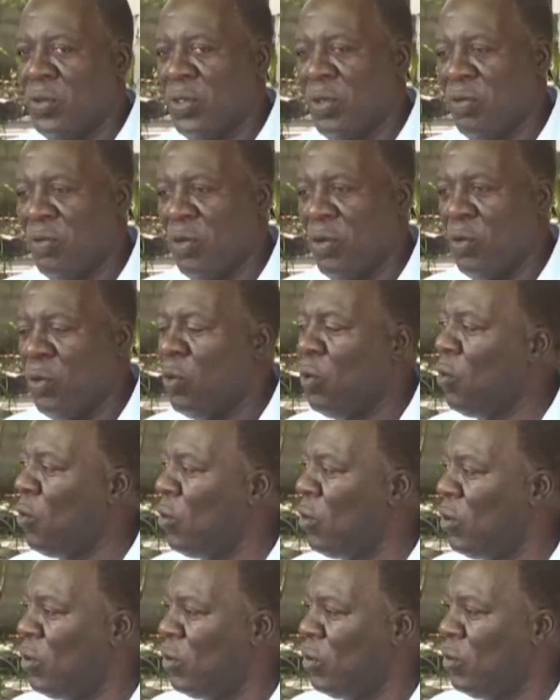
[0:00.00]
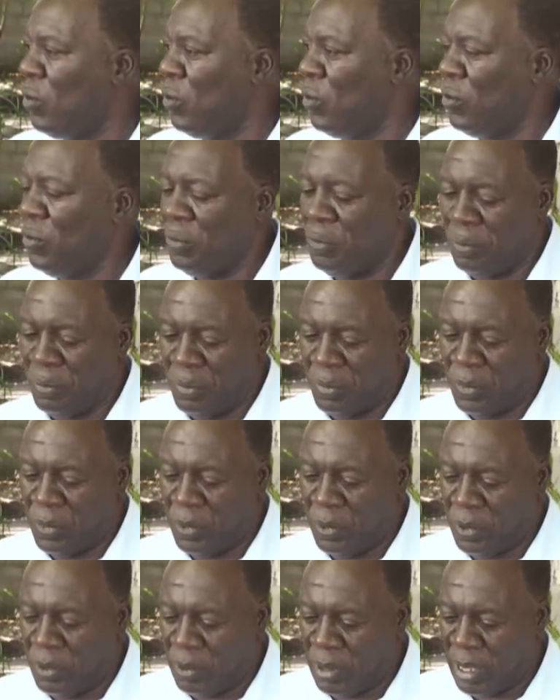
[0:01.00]
those of you who, who
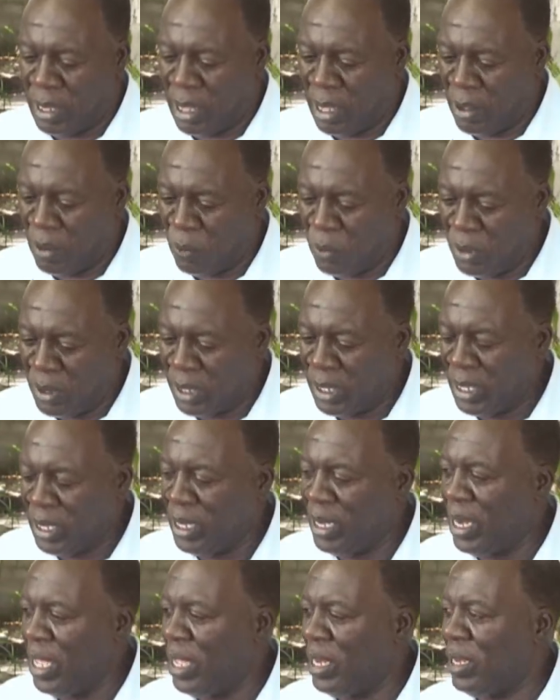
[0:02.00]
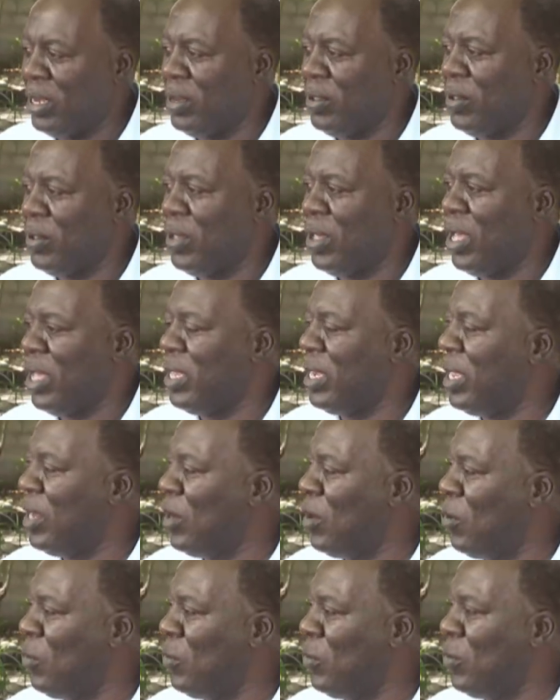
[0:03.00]
are working the land, I'll
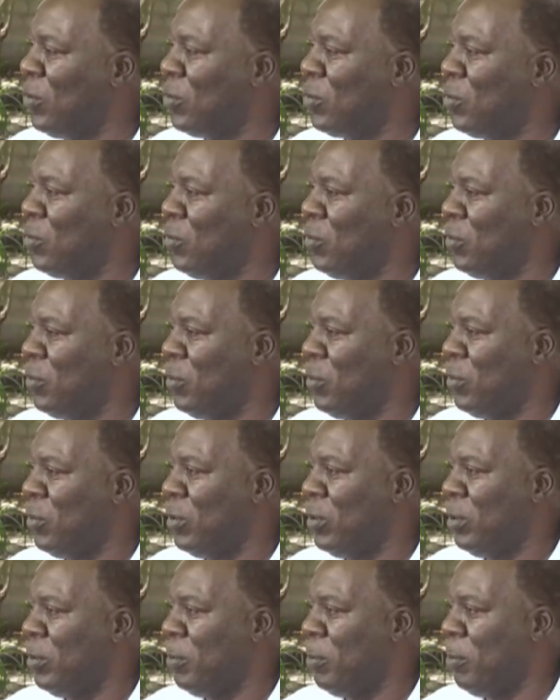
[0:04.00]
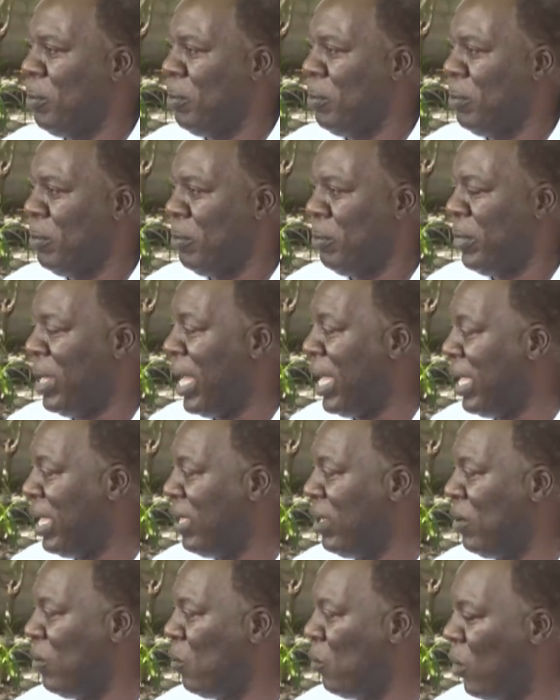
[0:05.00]
allow you to
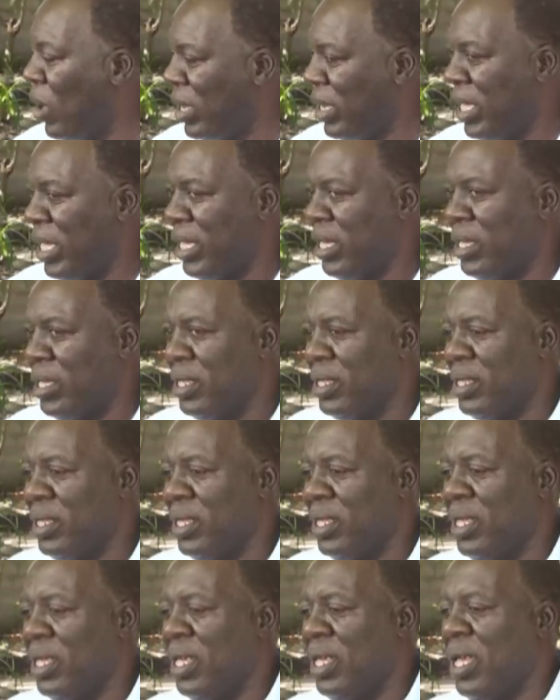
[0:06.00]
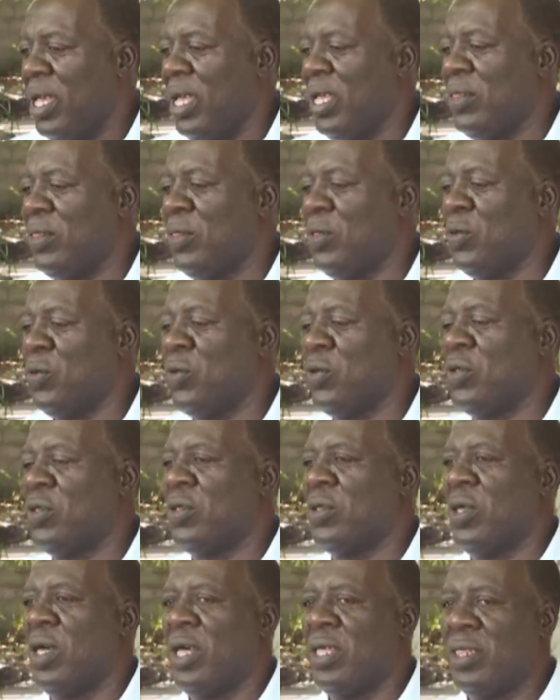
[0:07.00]
buy one acre. And
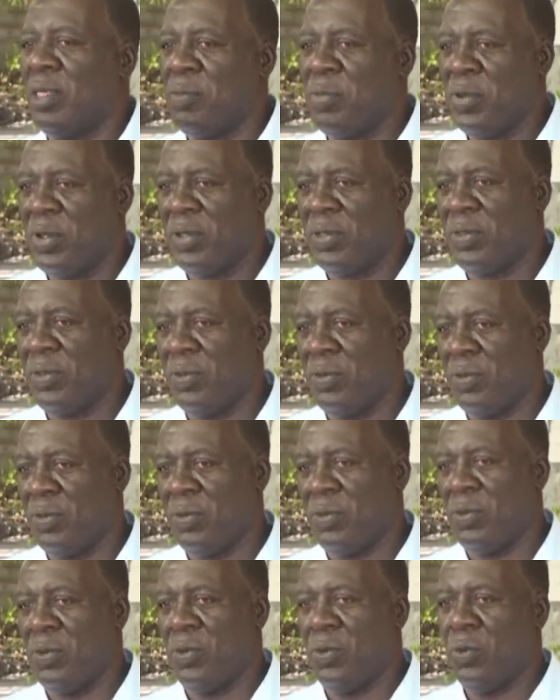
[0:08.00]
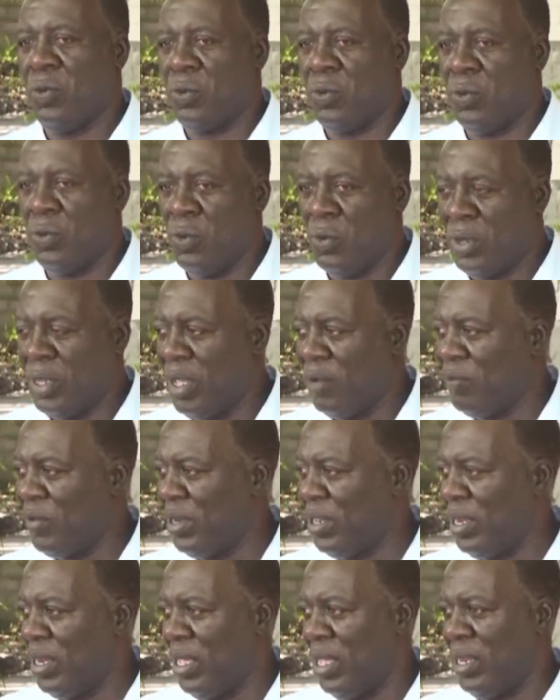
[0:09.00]
those other persons who don't have
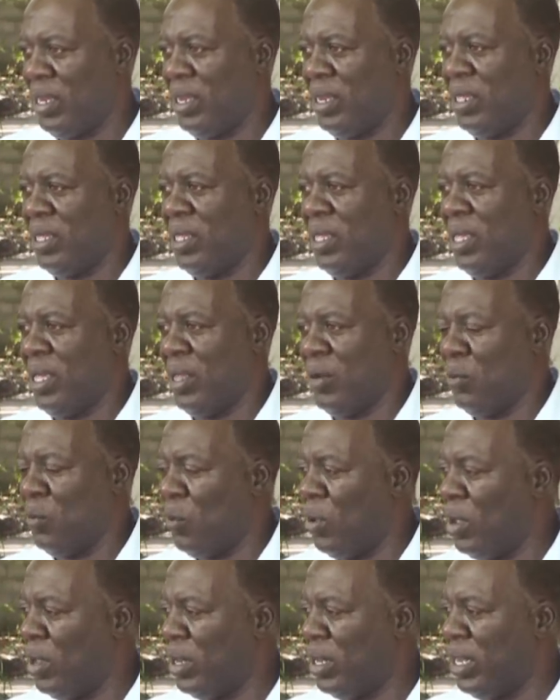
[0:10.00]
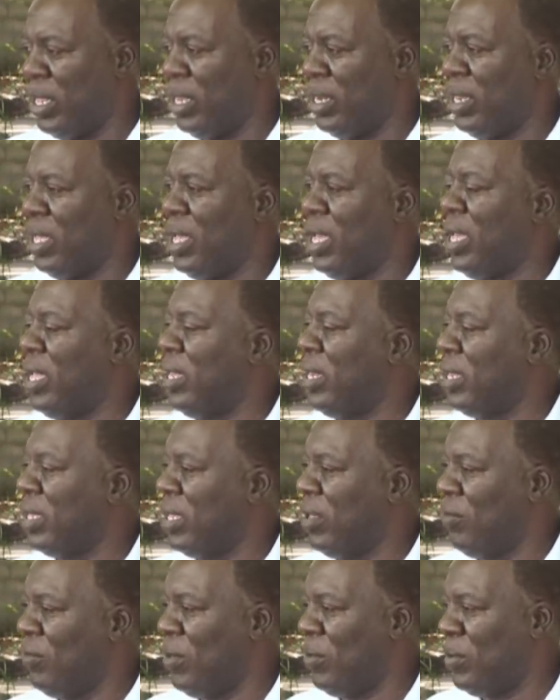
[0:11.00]
any land, and want land, I'll
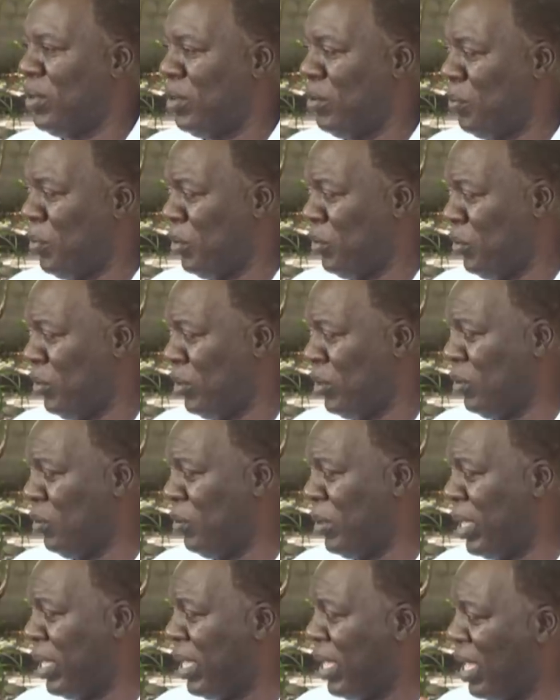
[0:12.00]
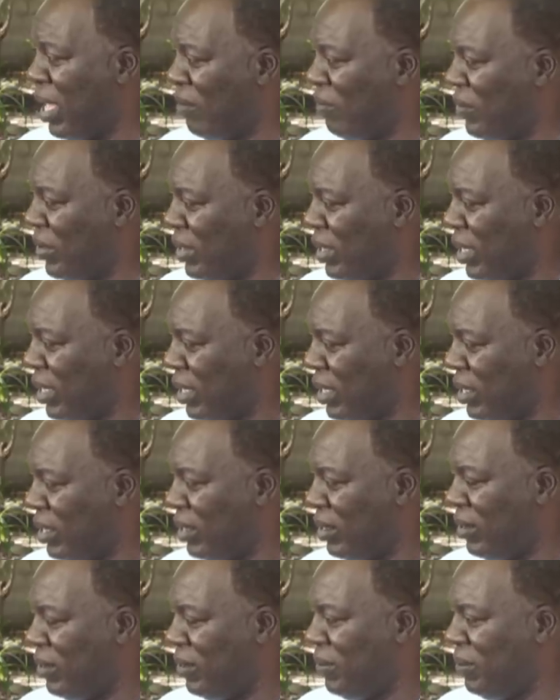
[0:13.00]
give them an opportunity to buy half an acre.
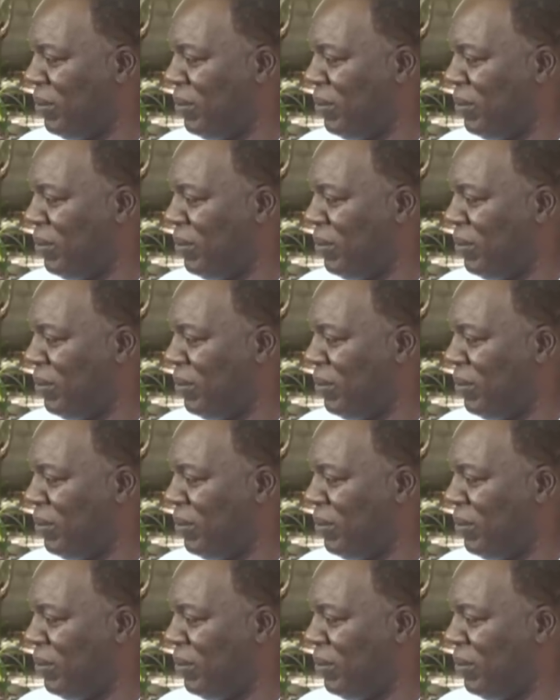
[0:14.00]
